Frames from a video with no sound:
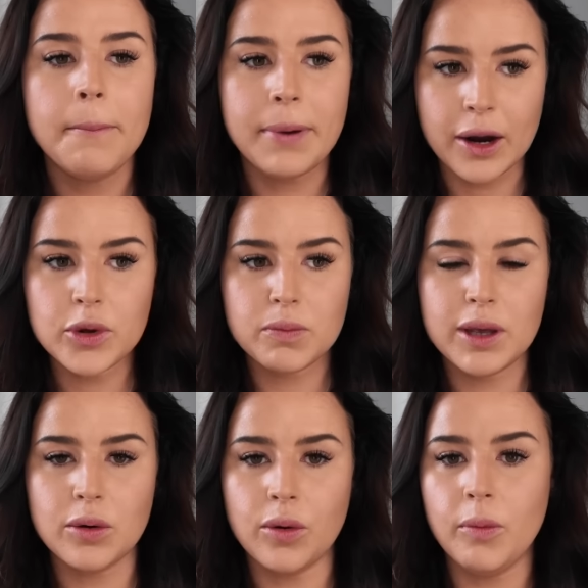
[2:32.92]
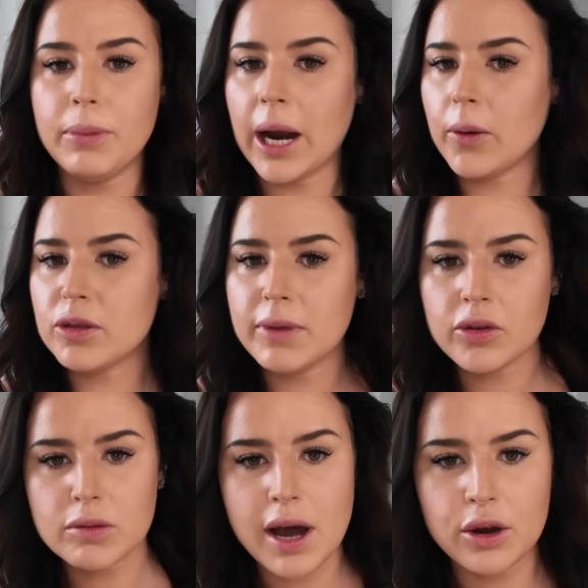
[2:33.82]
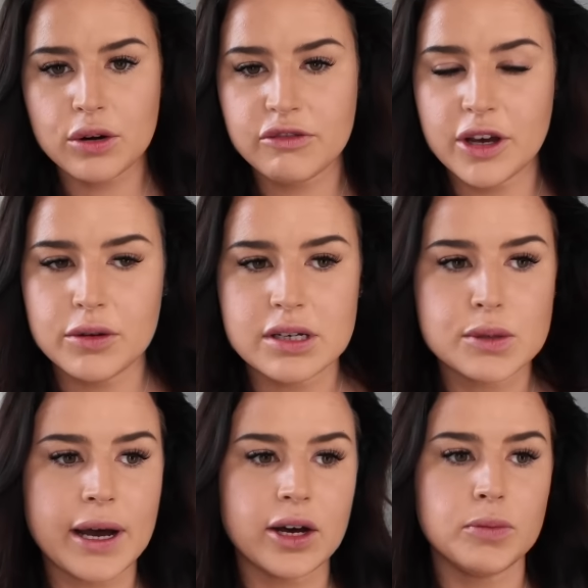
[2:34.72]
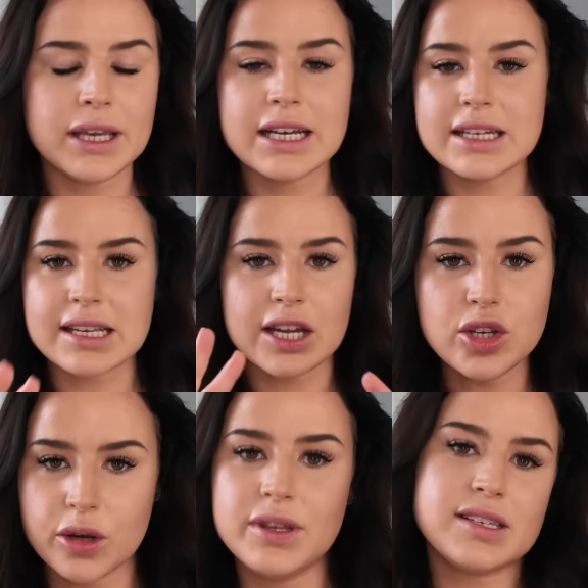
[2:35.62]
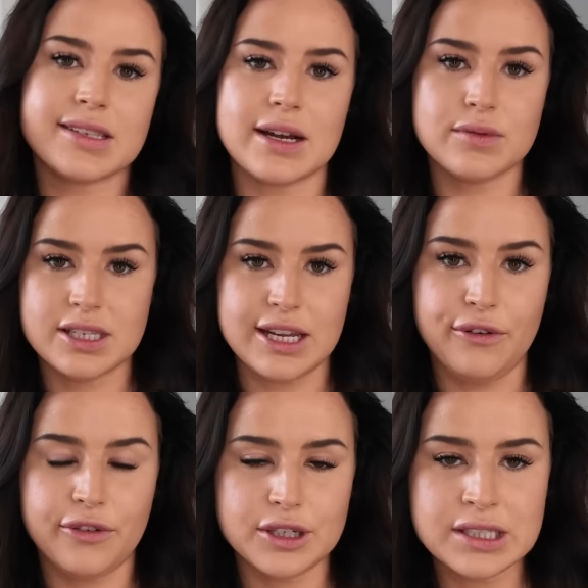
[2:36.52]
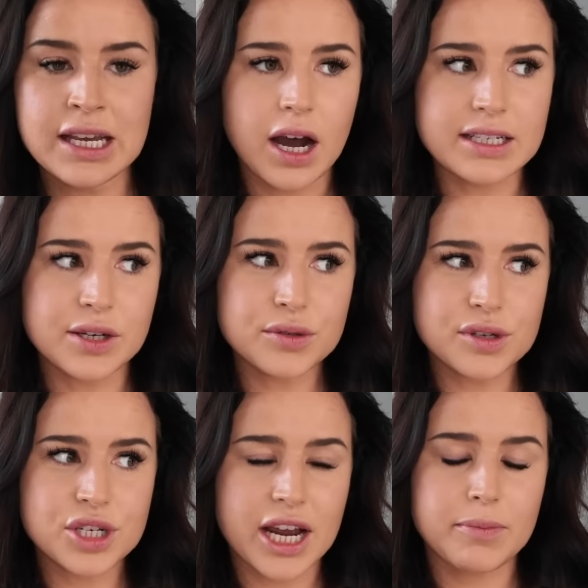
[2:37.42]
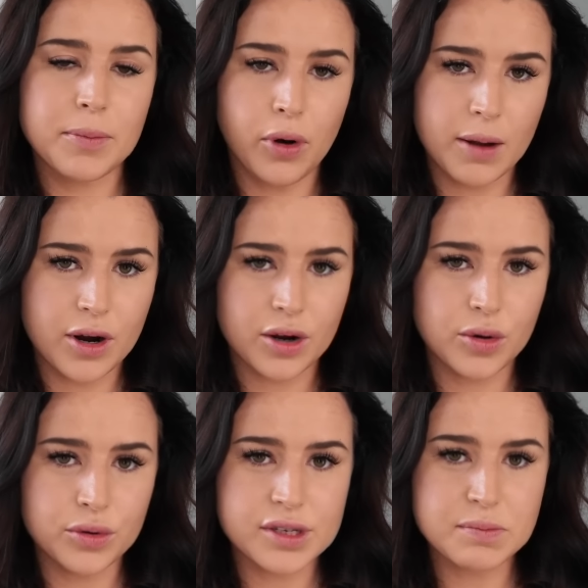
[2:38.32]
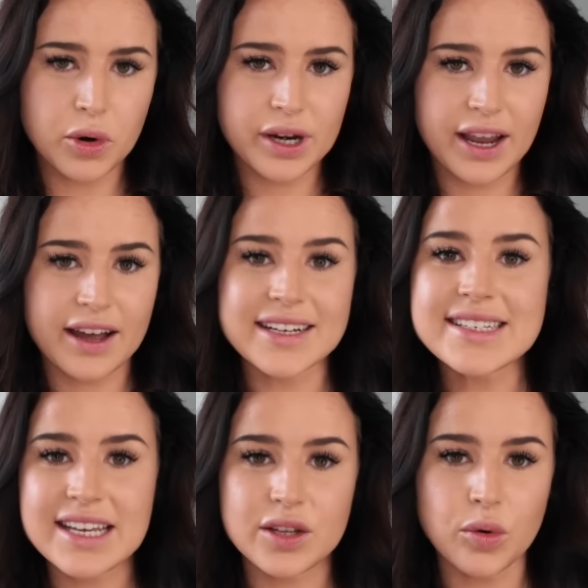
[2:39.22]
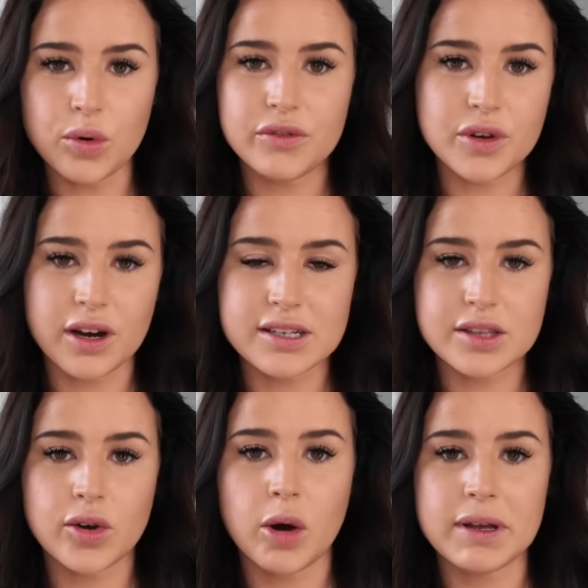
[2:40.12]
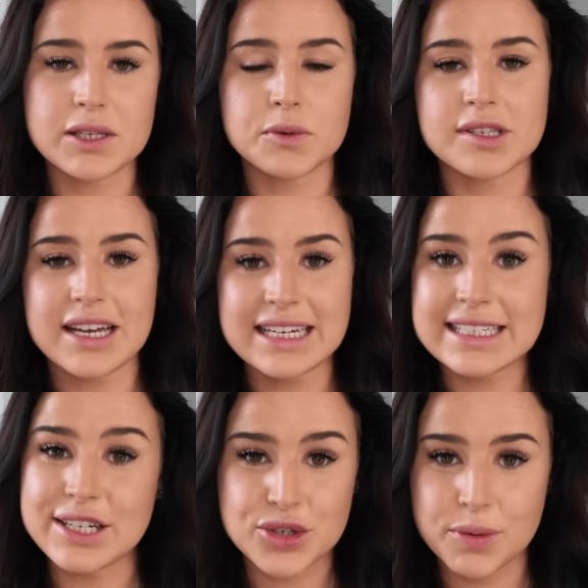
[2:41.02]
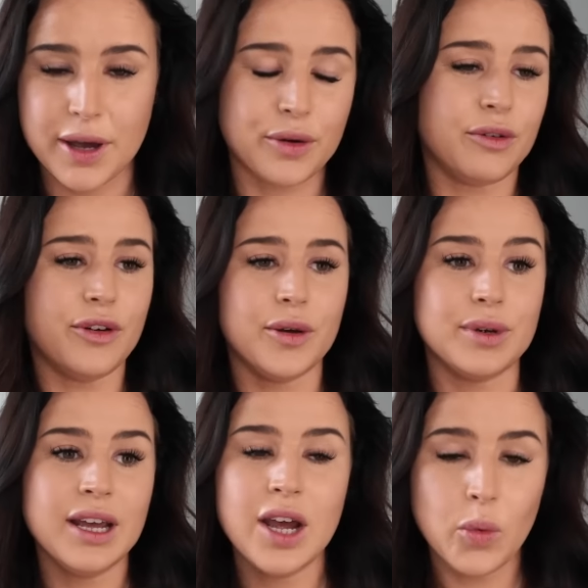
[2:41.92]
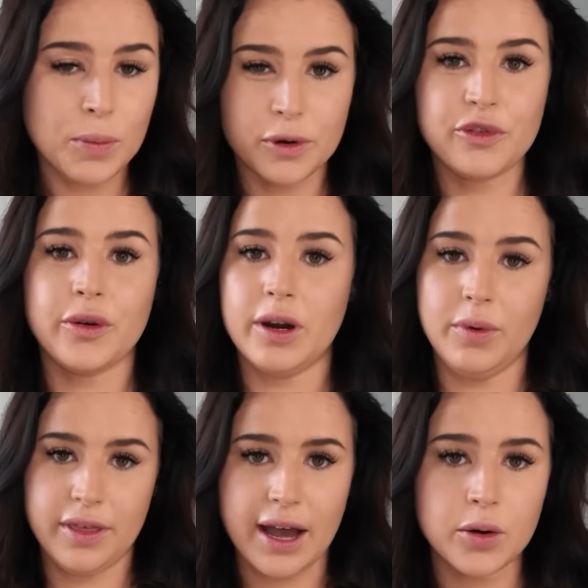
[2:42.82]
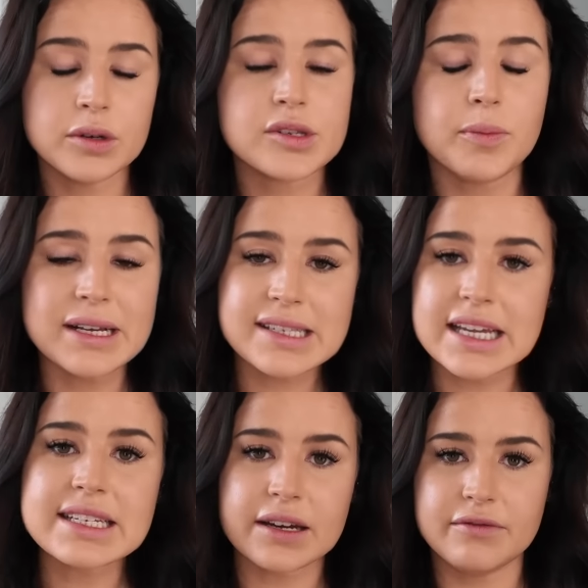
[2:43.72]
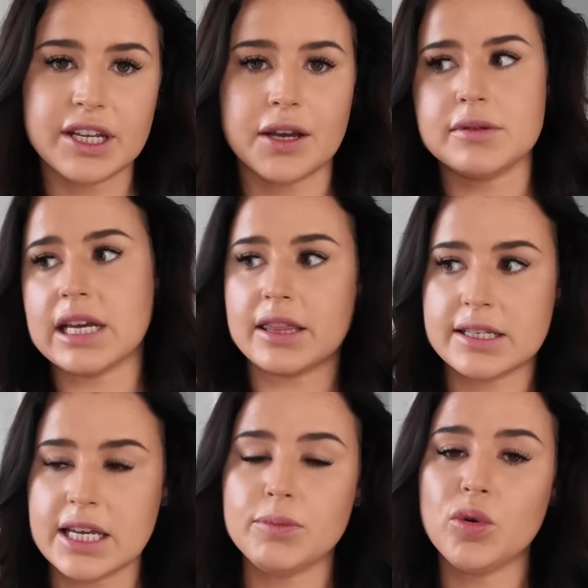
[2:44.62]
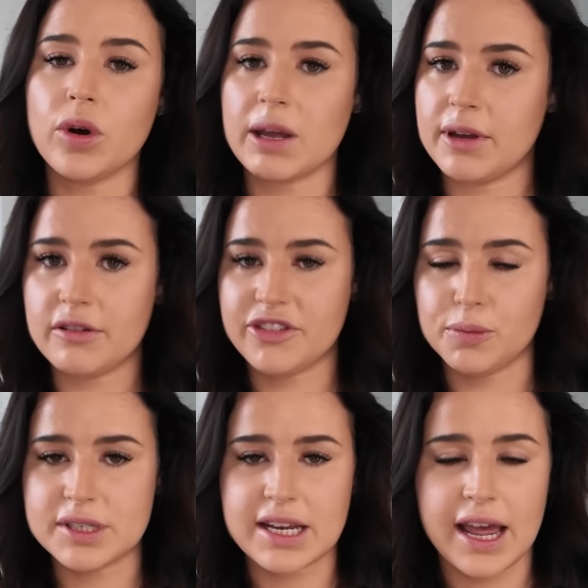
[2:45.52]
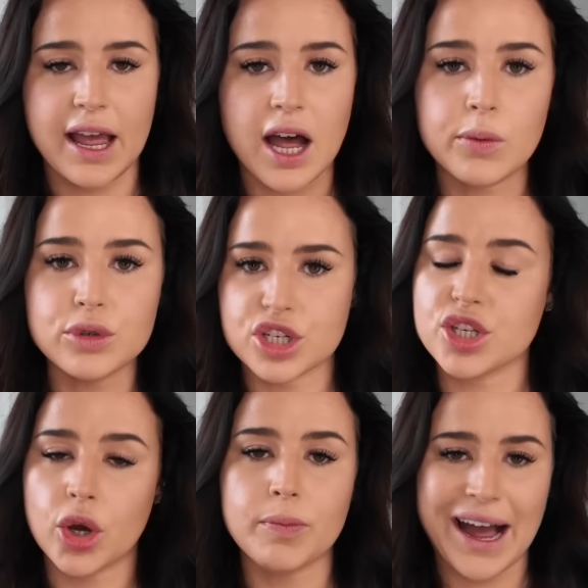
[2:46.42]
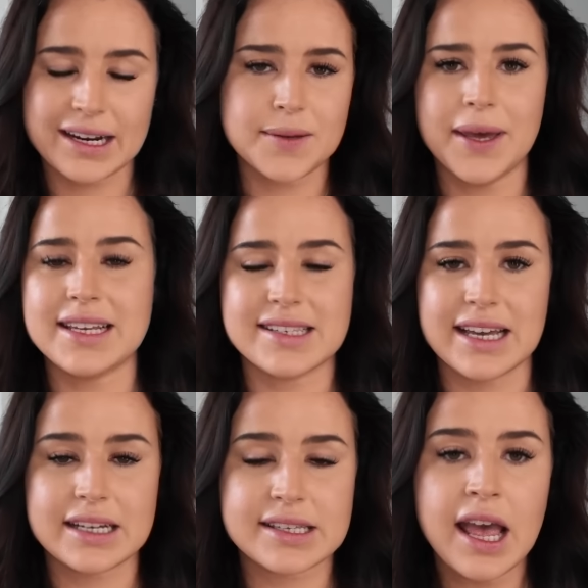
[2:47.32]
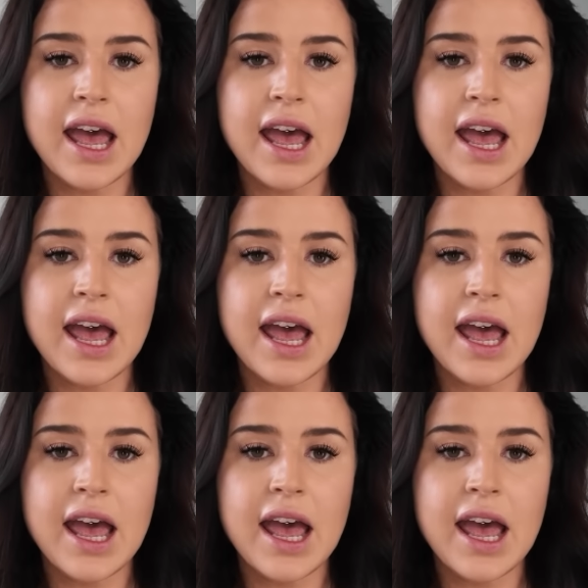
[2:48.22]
Bear with me all, bear with me on the microphone as well because I know this sounds different. I did also check my Primark haul this morning and I've seen all of you guys in the comments were saying ditch the microphone, we prefer it without. So my sit down videos like the Temu one I'm gonna film today, I will just go back to basics